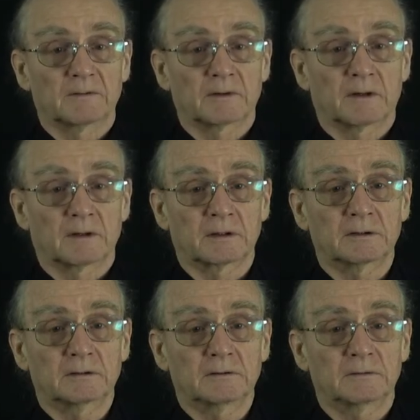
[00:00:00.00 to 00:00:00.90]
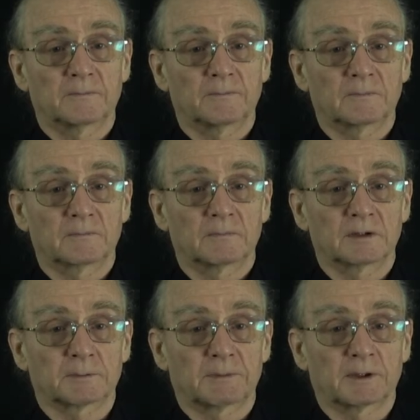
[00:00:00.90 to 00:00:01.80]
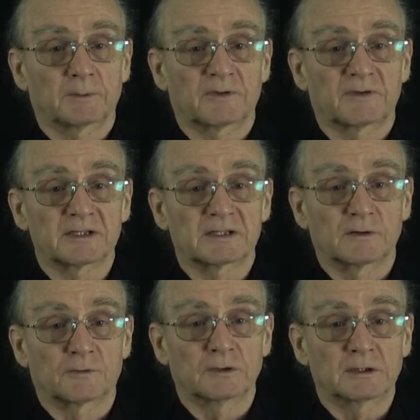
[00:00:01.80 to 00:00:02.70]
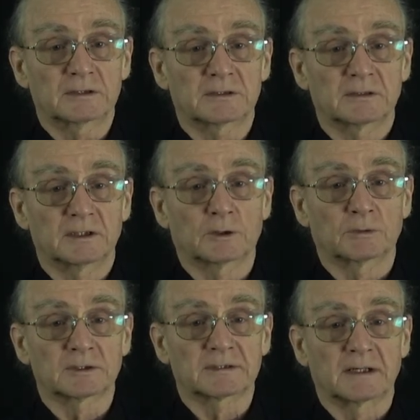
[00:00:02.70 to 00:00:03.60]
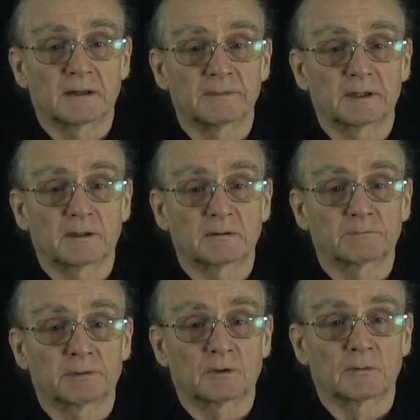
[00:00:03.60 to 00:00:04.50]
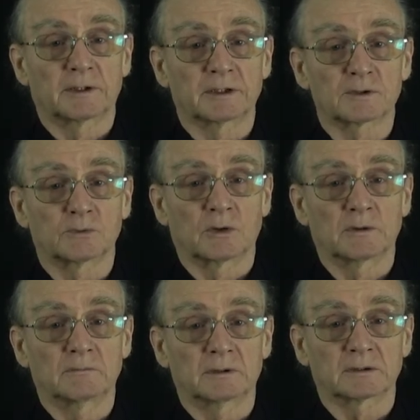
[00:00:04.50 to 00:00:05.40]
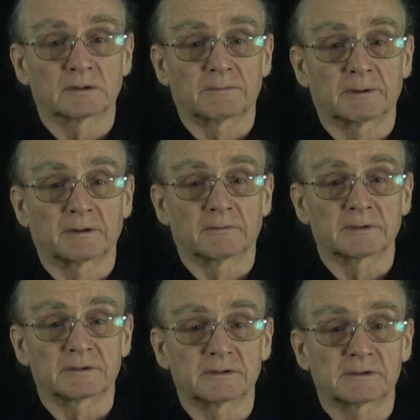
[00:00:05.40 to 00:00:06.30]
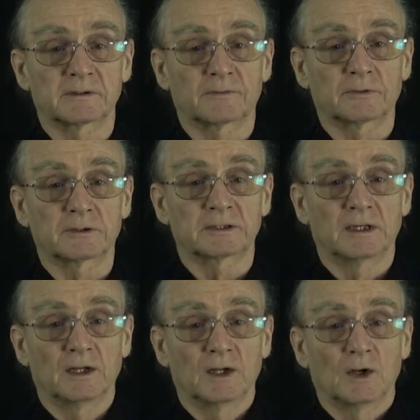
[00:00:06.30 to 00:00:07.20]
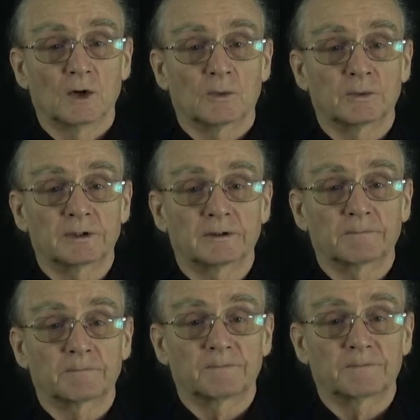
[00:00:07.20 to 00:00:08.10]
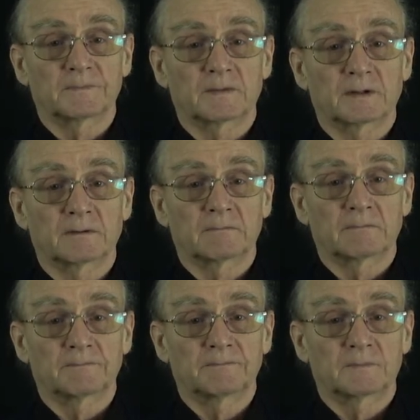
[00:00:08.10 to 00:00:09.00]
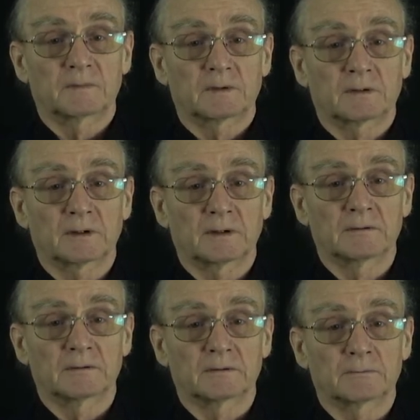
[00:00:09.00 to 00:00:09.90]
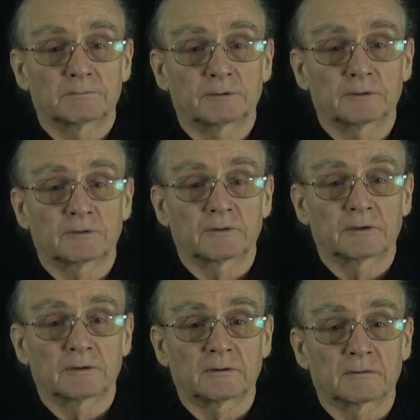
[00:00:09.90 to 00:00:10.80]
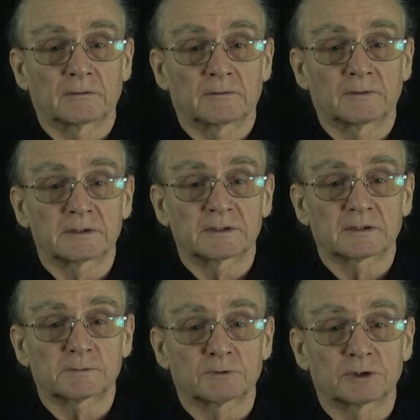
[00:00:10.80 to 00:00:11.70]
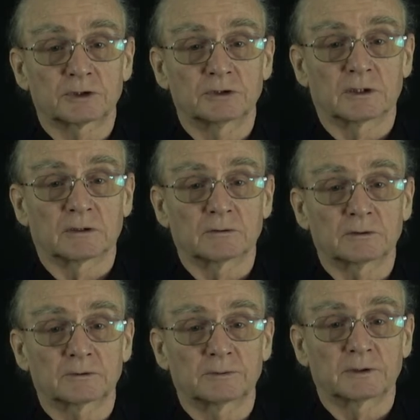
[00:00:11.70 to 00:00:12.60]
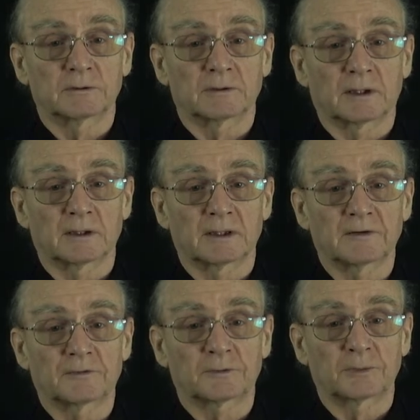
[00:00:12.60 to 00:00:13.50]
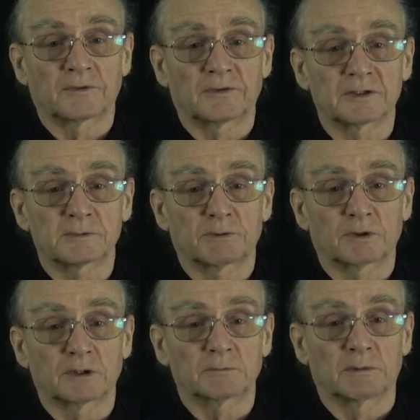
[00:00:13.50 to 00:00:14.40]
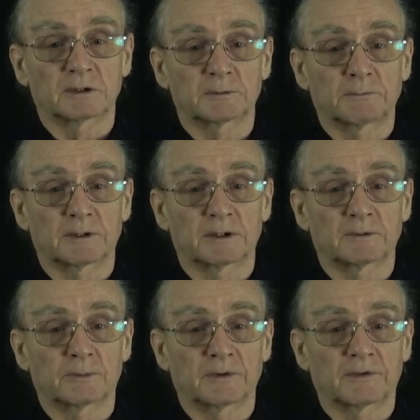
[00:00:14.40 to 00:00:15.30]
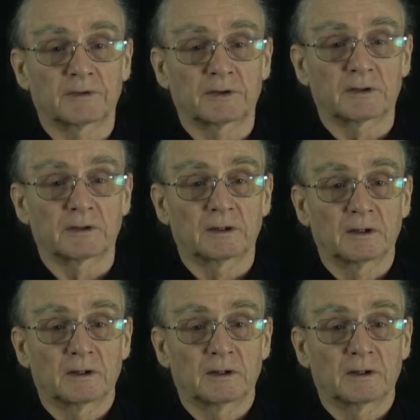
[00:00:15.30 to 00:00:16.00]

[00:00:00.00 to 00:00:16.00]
r multiplied with this difference equals lambda power minus 1 multiplied with this difference, we can put this expression out. We are left with this part multiplied with the